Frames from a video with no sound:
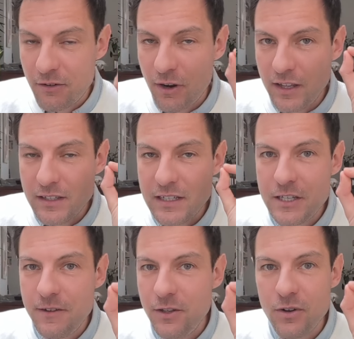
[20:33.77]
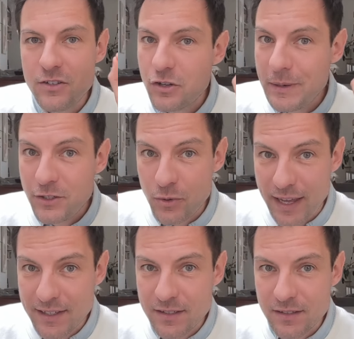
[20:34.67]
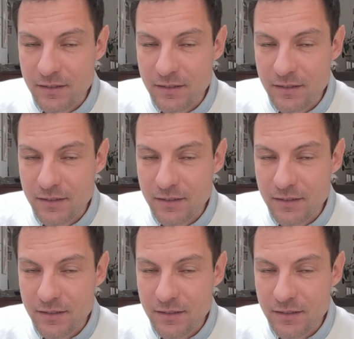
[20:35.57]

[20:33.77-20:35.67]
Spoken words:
right? This video is not about your ex.